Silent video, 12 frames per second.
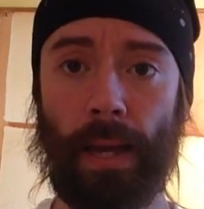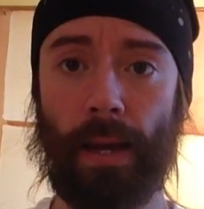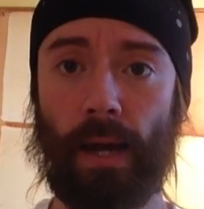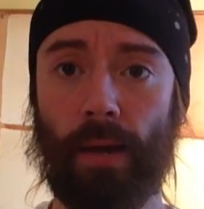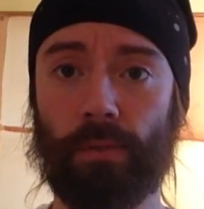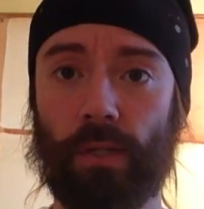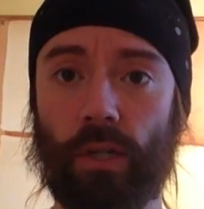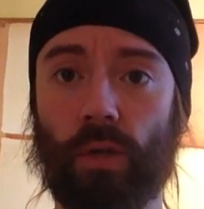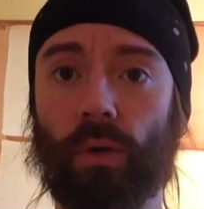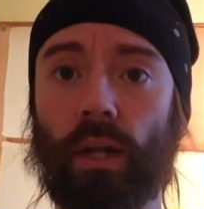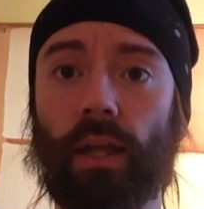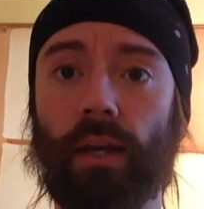The
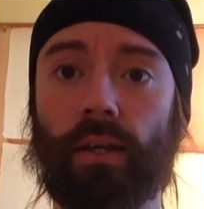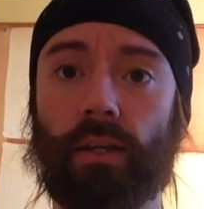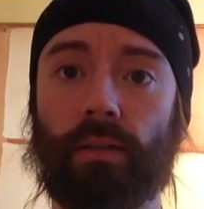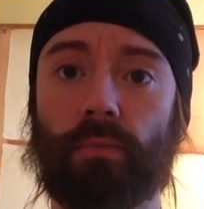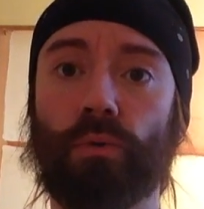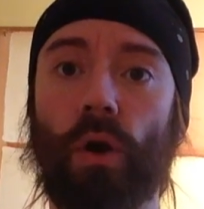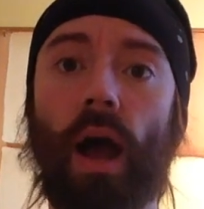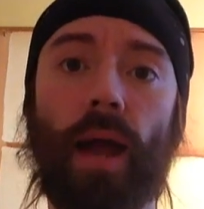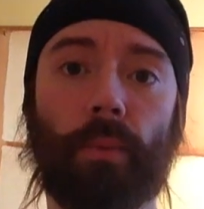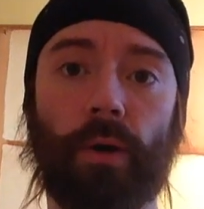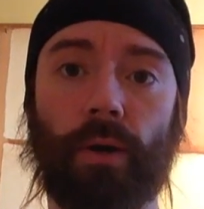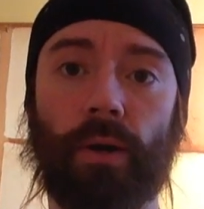acrylic
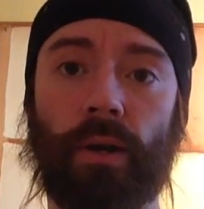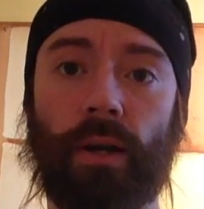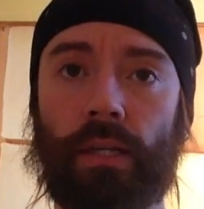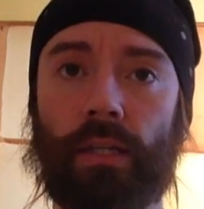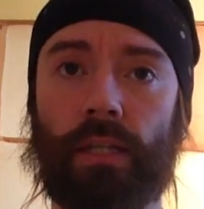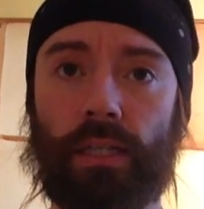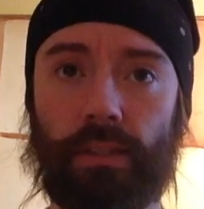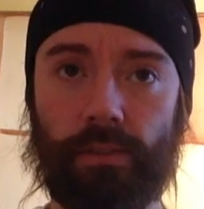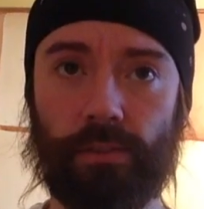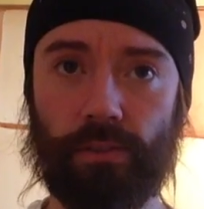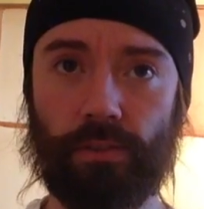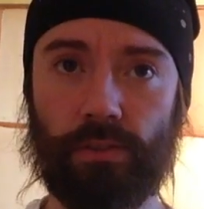primer
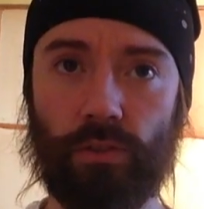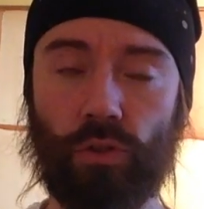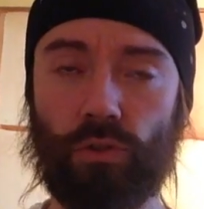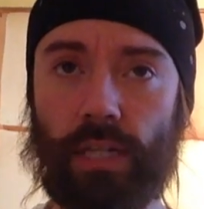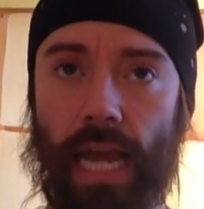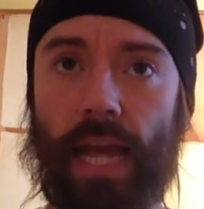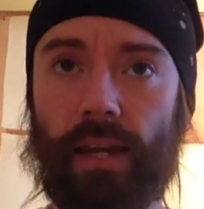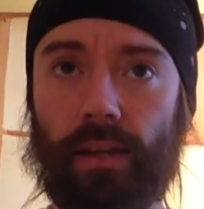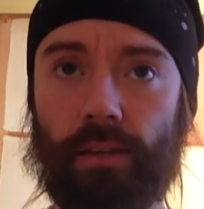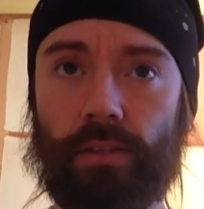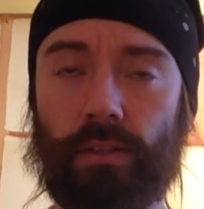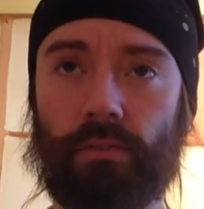is
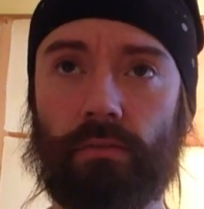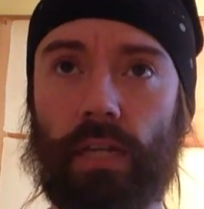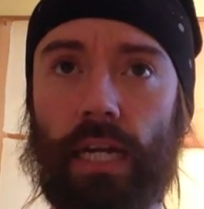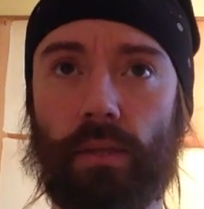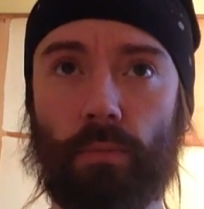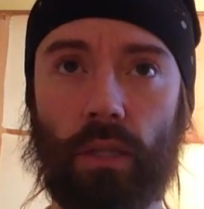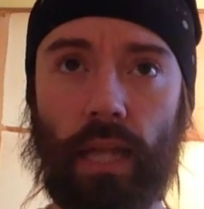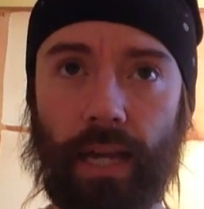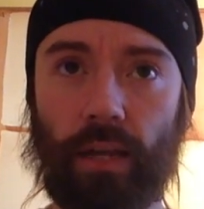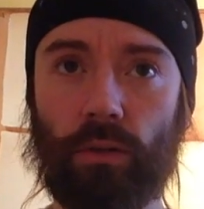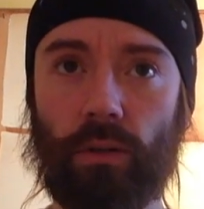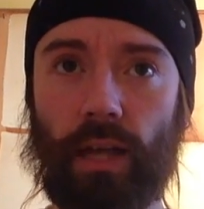created at the
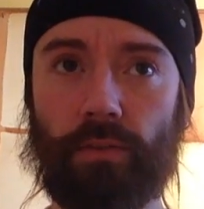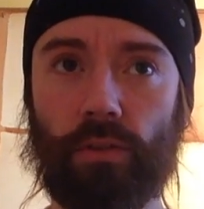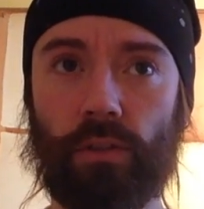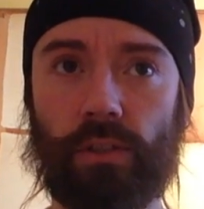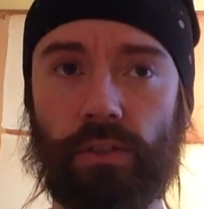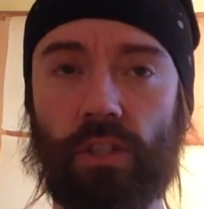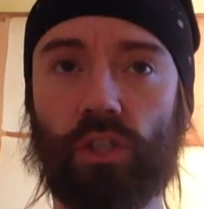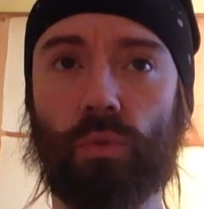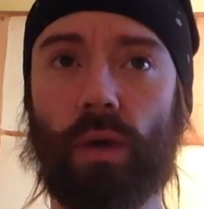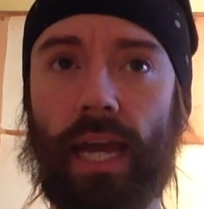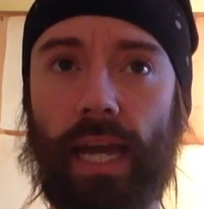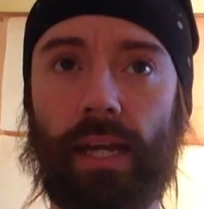molecular level in such a
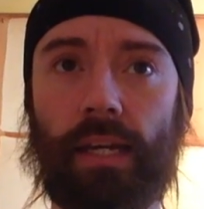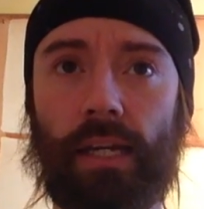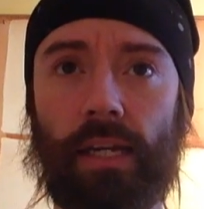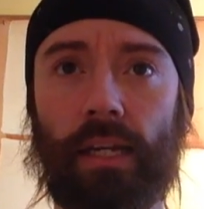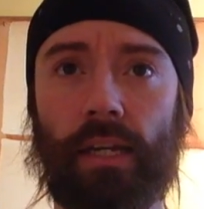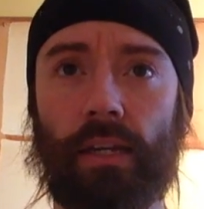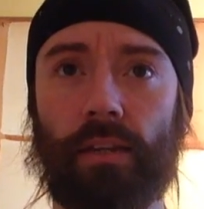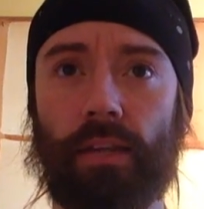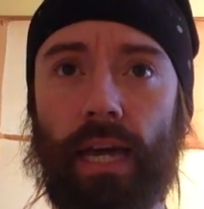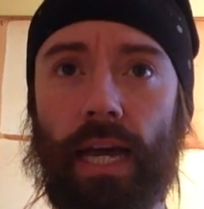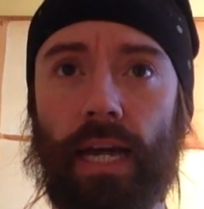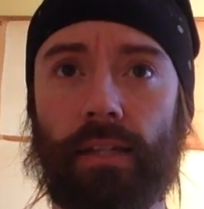way
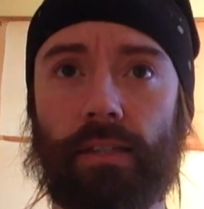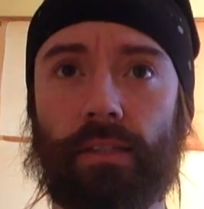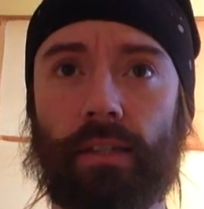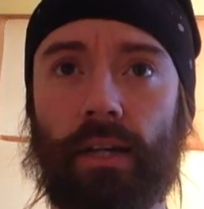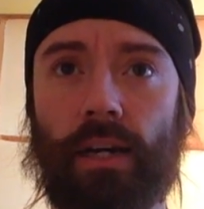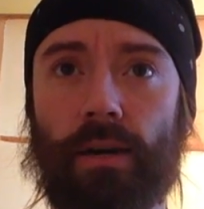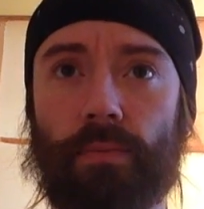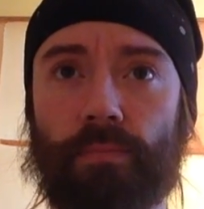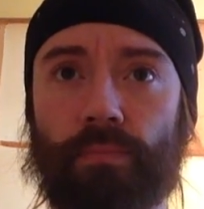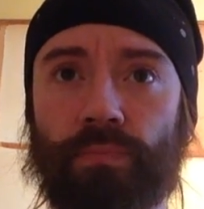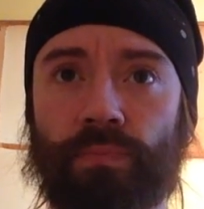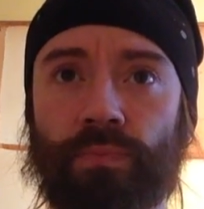that
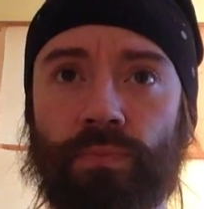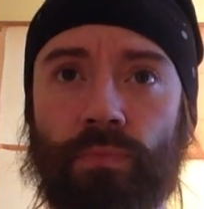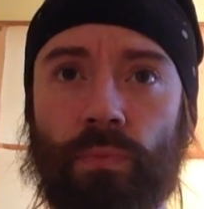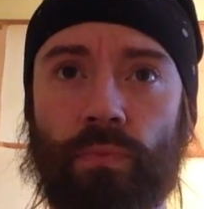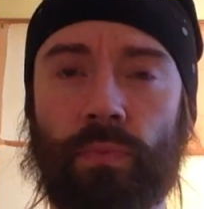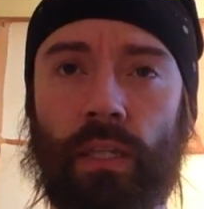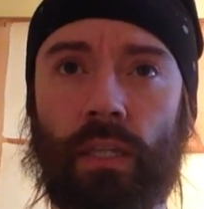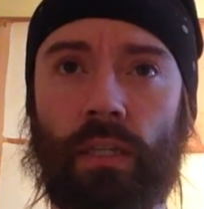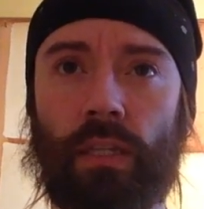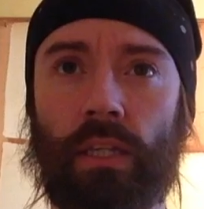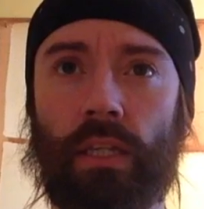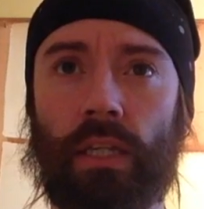
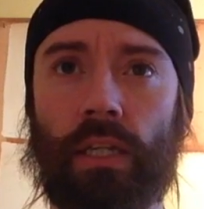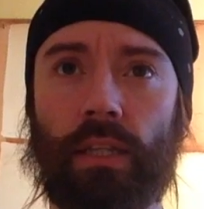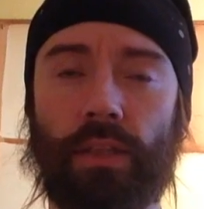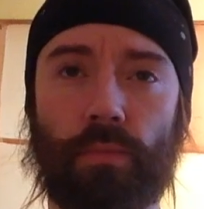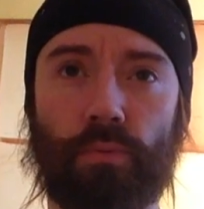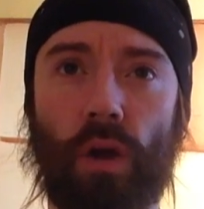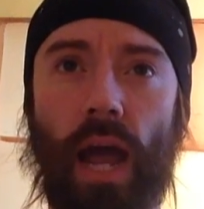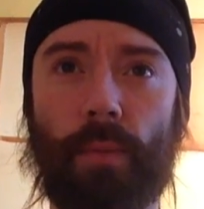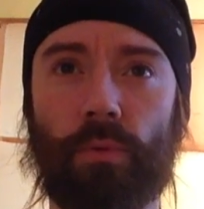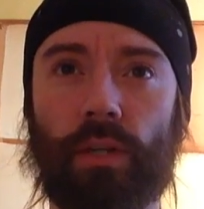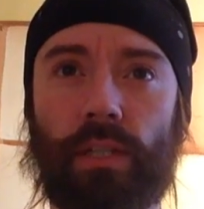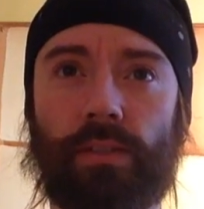that the
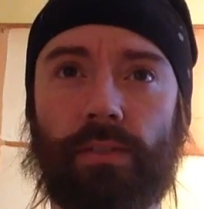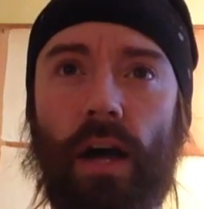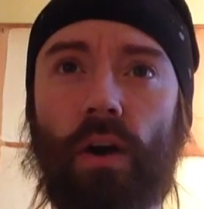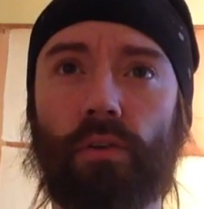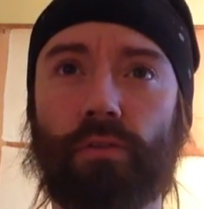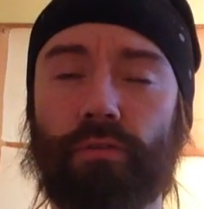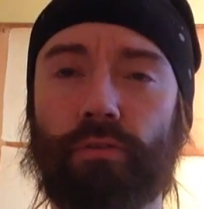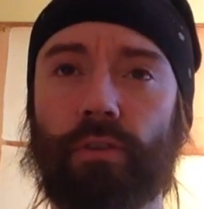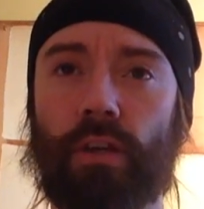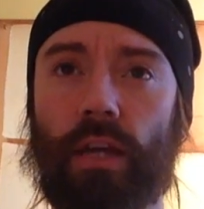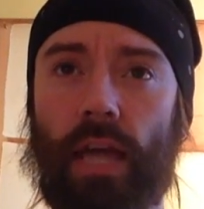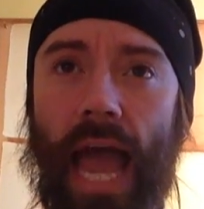primer itself
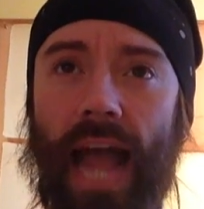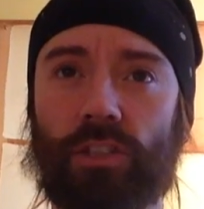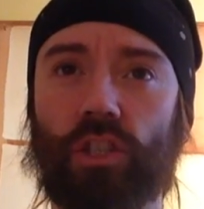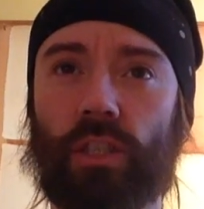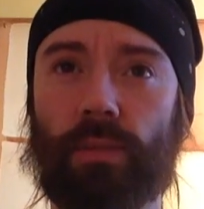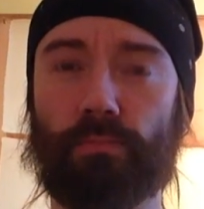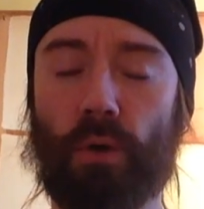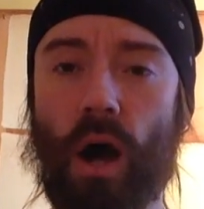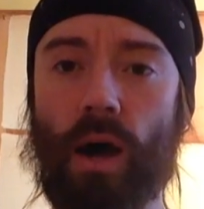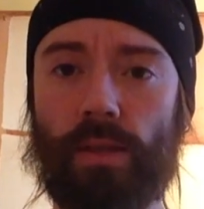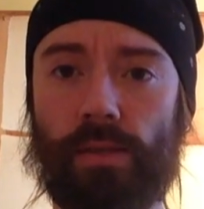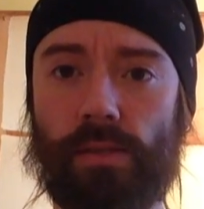actually
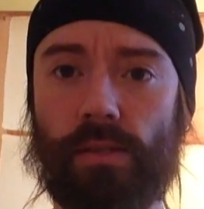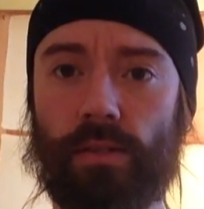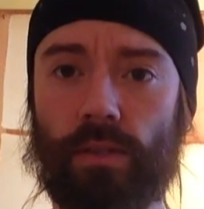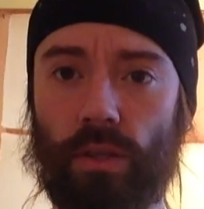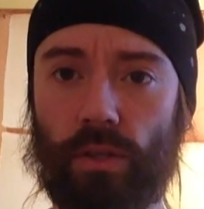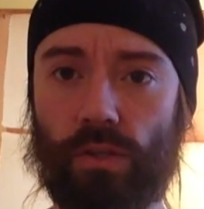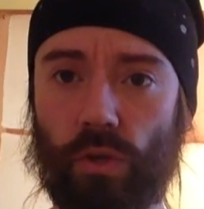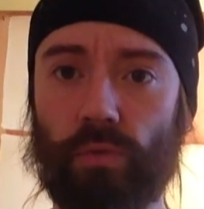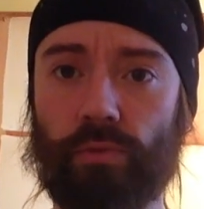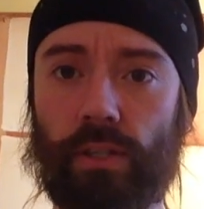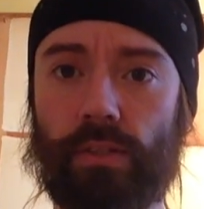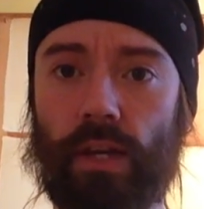bonds to the
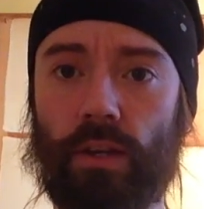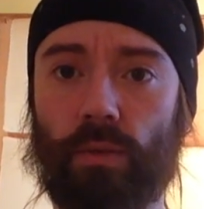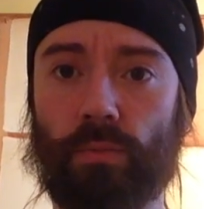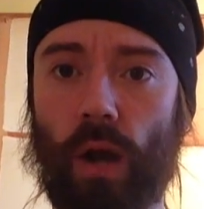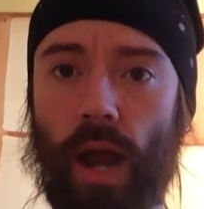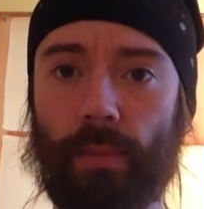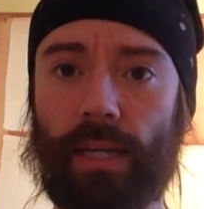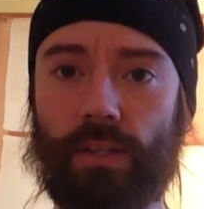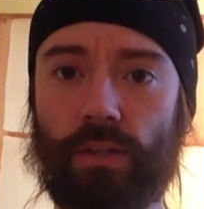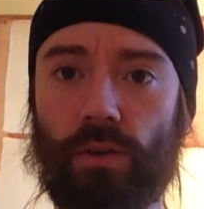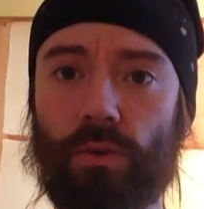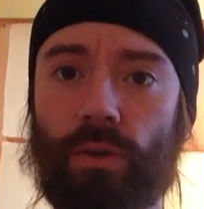surface that you're priming it
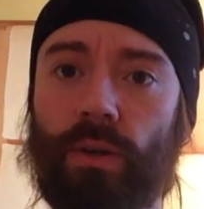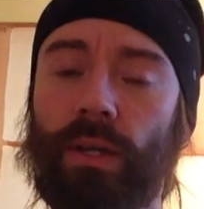to.